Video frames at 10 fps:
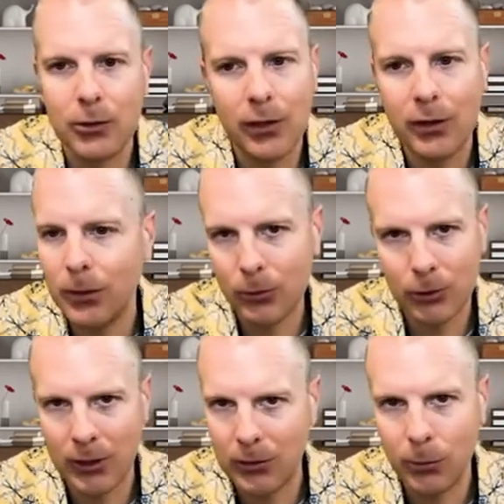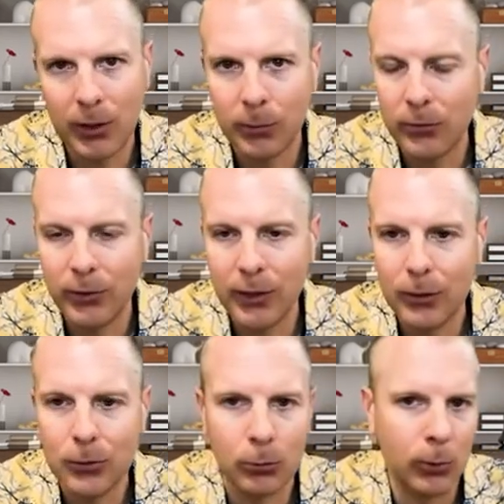Nothing will change about my
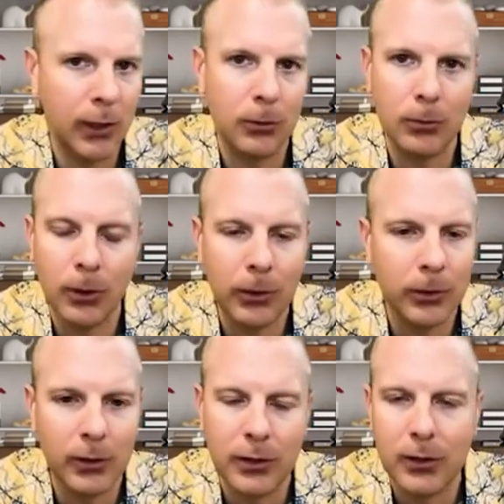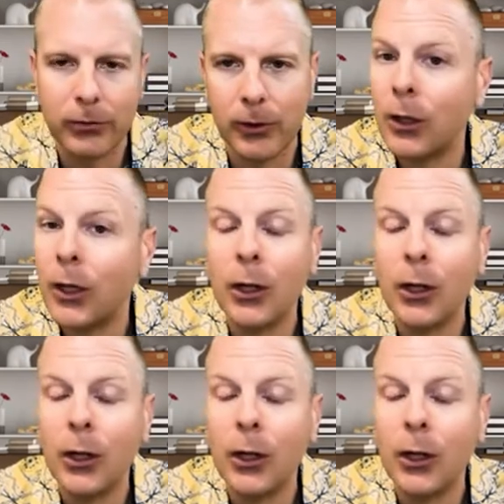videos, right or wrong or indifferent.